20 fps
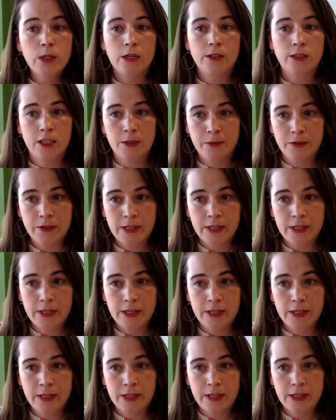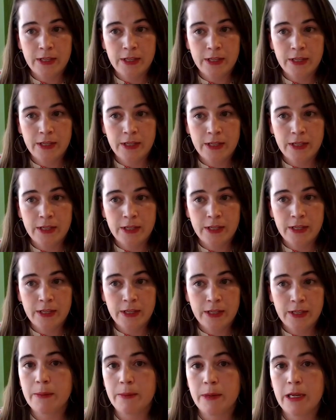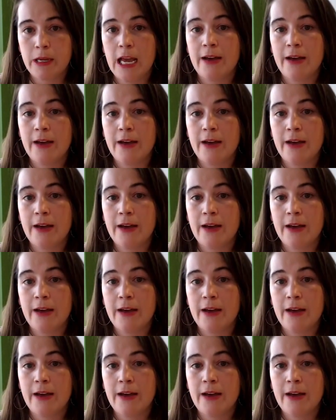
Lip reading: doubt some of that is attributable to women maybe